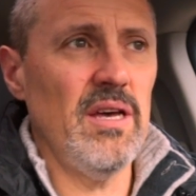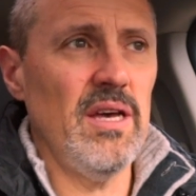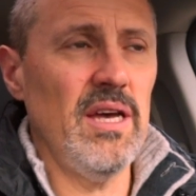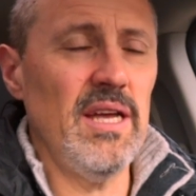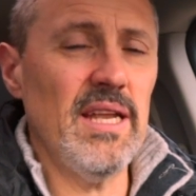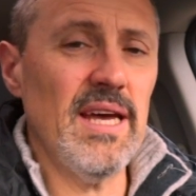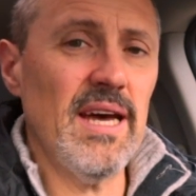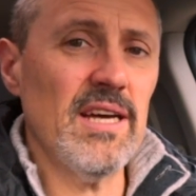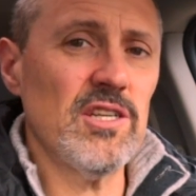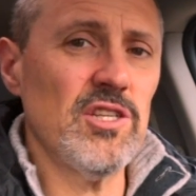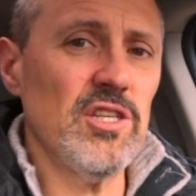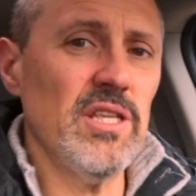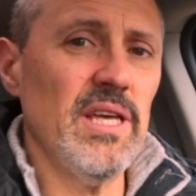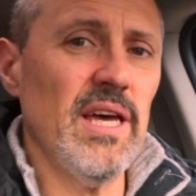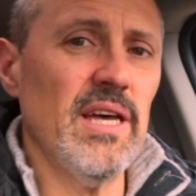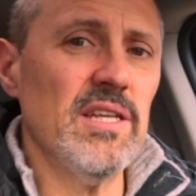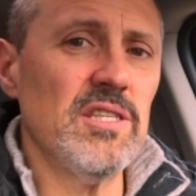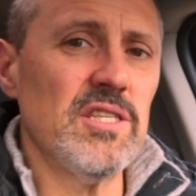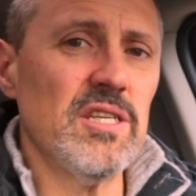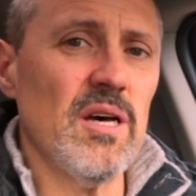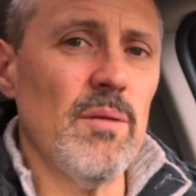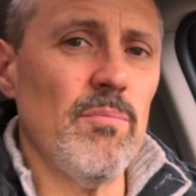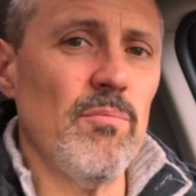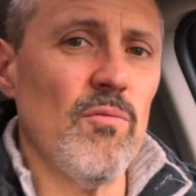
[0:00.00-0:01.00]
it actually
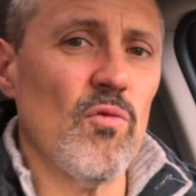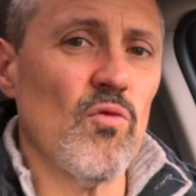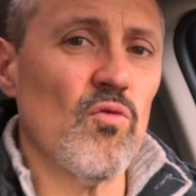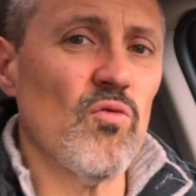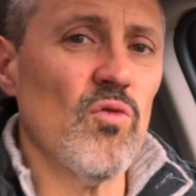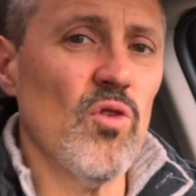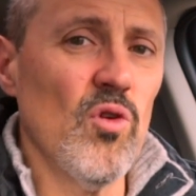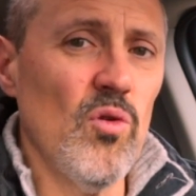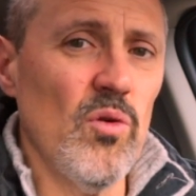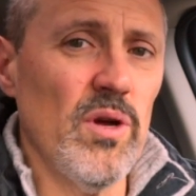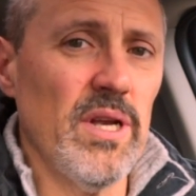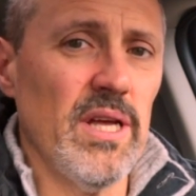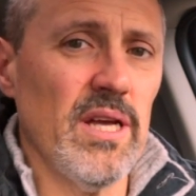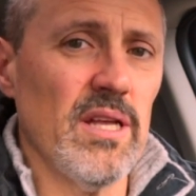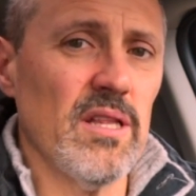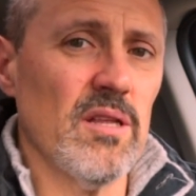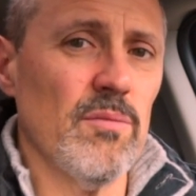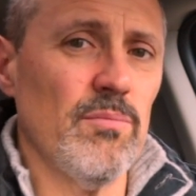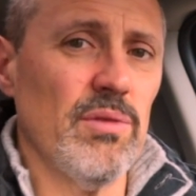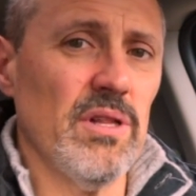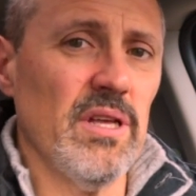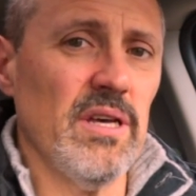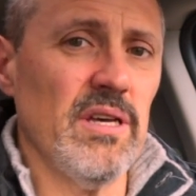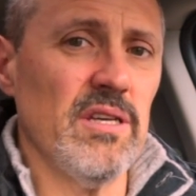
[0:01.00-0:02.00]
ends up ruining
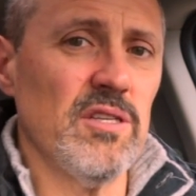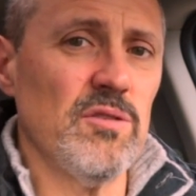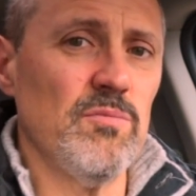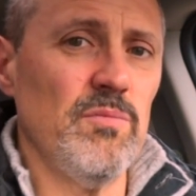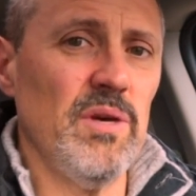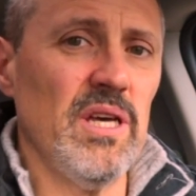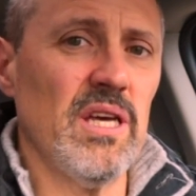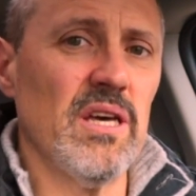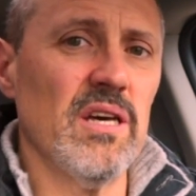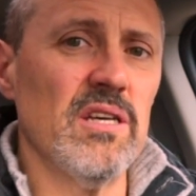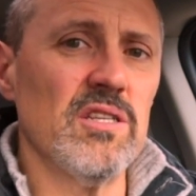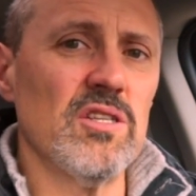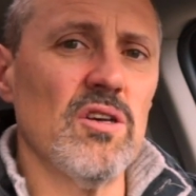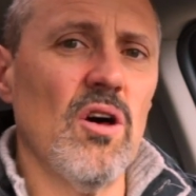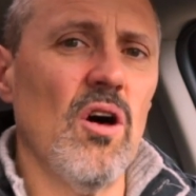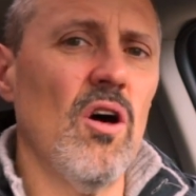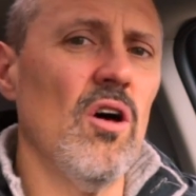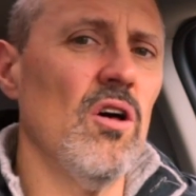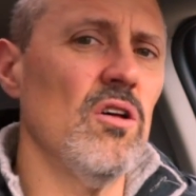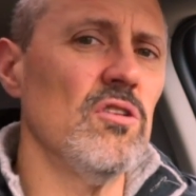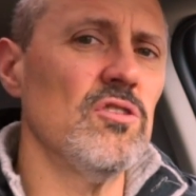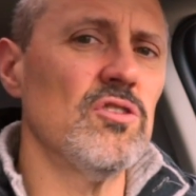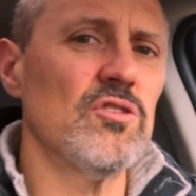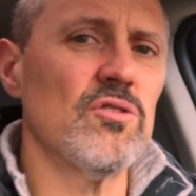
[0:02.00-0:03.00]
the place because
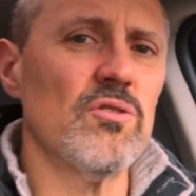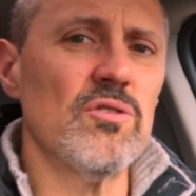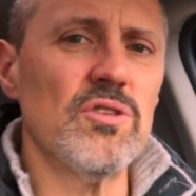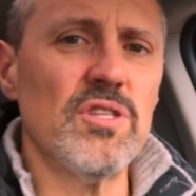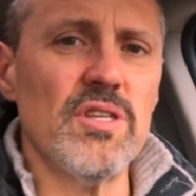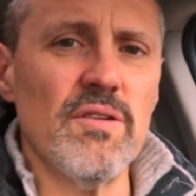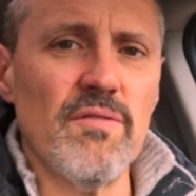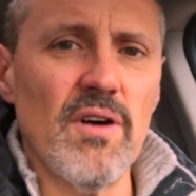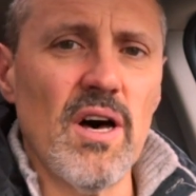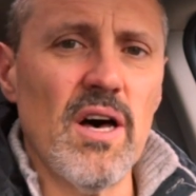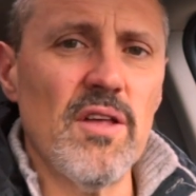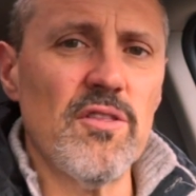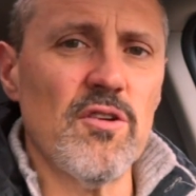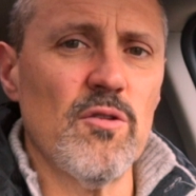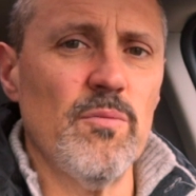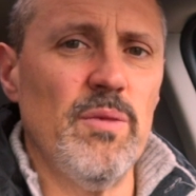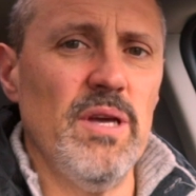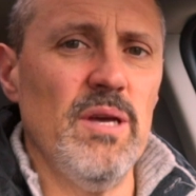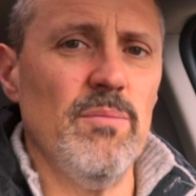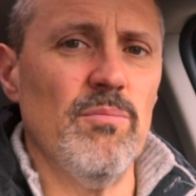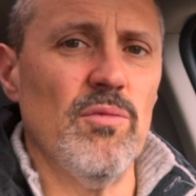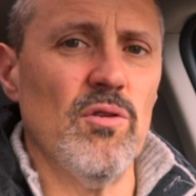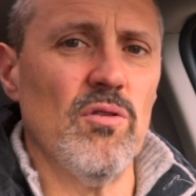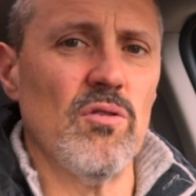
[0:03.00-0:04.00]
all sorts of other
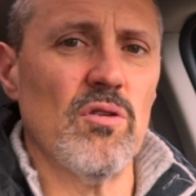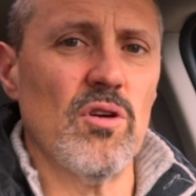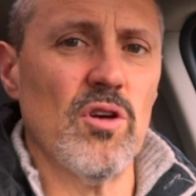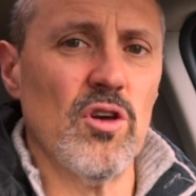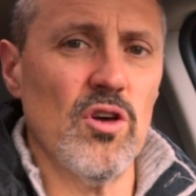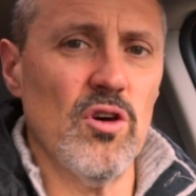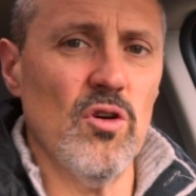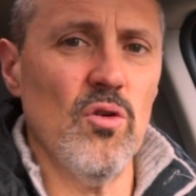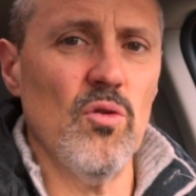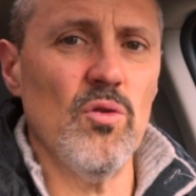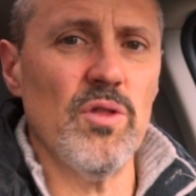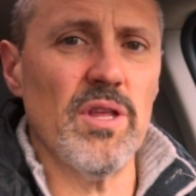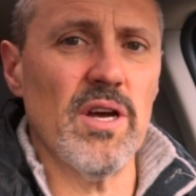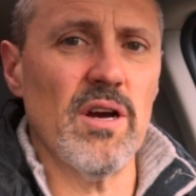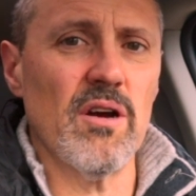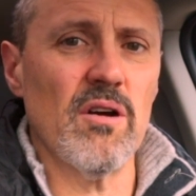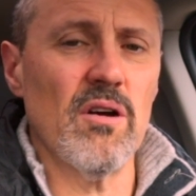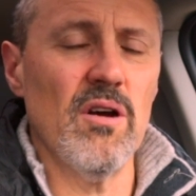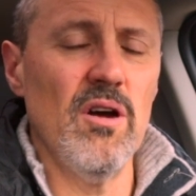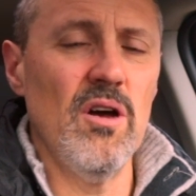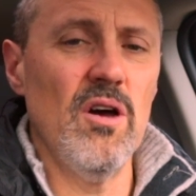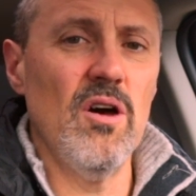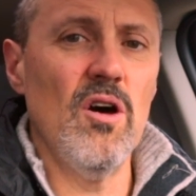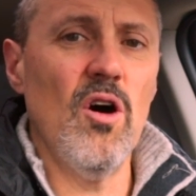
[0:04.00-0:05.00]
people go there